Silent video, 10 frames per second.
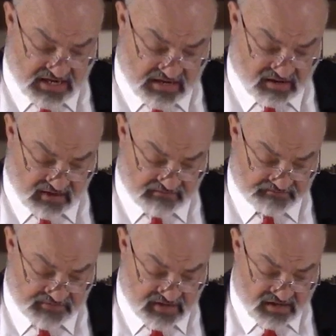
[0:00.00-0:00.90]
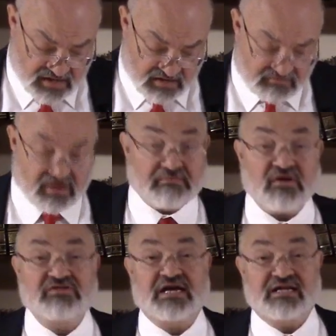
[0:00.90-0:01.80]
as I call it,
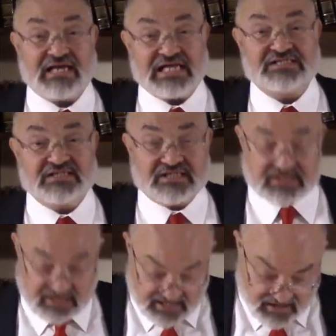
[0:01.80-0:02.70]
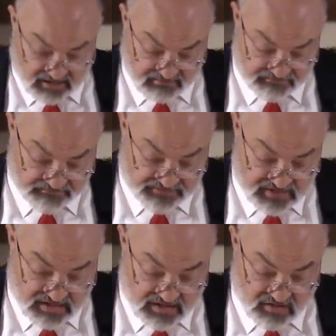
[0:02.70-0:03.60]
promotes a classicist lingo,
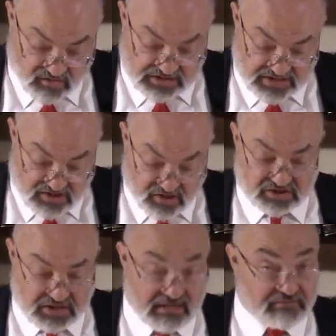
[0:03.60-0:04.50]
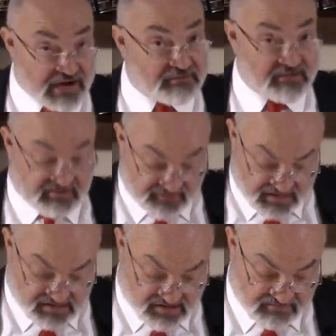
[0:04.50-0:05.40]
which is usually the property of
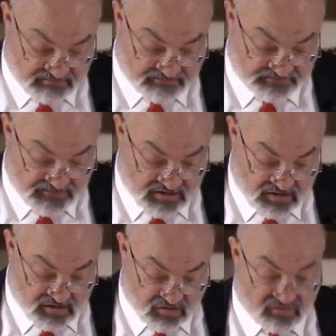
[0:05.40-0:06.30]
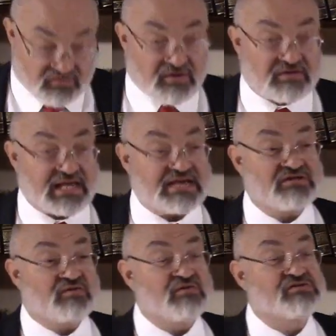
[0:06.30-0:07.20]
elites, who throw
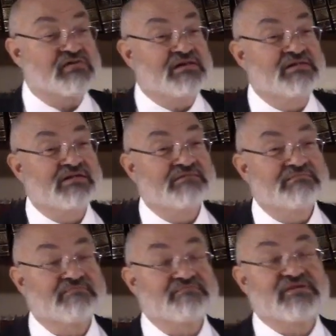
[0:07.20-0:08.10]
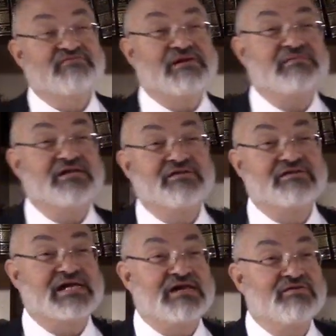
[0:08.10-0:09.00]
classic quotes around. If I met
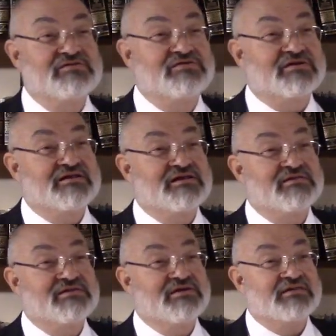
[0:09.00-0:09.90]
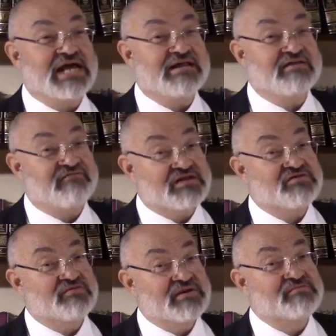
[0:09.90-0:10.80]
another guy who took Latin, if I
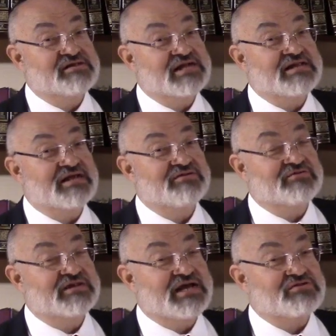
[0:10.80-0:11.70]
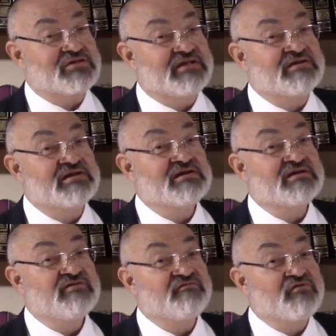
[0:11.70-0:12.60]
still remember the Latin I learned in high school, I had
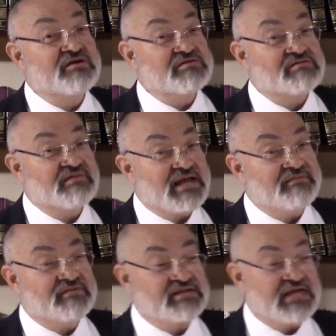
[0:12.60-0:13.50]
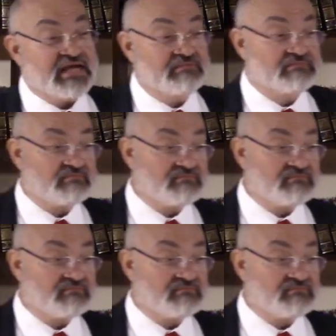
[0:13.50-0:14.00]
4 years of Latin in TA.